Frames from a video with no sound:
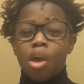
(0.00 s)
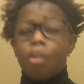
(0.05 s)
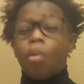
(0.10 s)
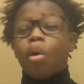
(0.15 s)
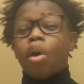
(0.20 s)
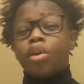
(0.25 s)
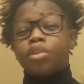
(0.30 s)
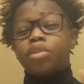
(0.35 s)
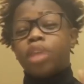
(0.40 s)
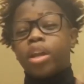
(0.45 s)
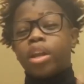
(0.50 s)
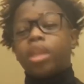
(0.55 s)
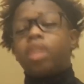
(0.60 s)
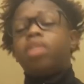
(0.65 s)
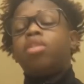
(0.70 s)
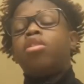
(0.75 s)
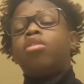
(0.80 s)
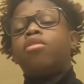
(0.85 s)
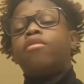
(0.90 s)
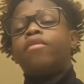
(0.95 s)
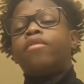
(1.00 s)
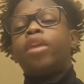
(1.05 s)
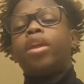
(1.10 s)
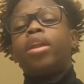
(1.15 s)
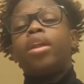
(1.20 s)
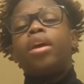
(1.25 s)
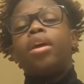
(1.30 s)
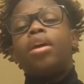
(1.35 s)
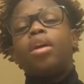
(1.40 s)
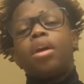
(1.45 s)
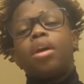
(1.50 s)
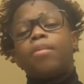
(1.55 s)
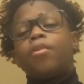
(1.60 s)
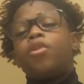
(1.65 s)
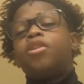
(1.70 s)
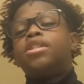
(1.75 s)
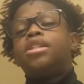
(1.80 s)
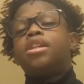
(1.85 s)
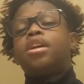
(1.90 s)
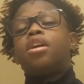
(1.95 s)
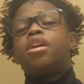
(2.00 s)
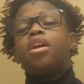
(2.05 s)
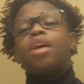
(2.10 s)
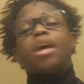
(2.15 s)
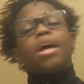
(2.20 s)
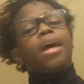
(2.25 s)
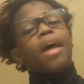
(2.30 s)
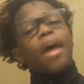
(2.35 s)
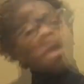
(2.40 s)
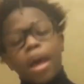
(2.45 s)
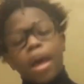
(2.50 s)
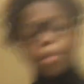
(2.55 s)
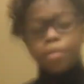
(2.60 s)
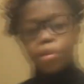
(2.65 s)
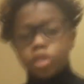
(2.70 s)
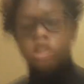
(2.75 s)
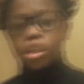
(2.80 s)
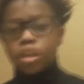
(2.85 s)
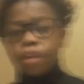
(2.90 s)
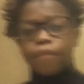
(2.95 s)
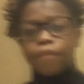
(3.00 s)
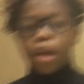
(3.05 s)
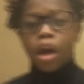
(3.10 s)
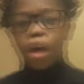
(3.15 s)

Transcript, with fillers: Why are you trying to get a girlfriend? Come on, sir. Help yourself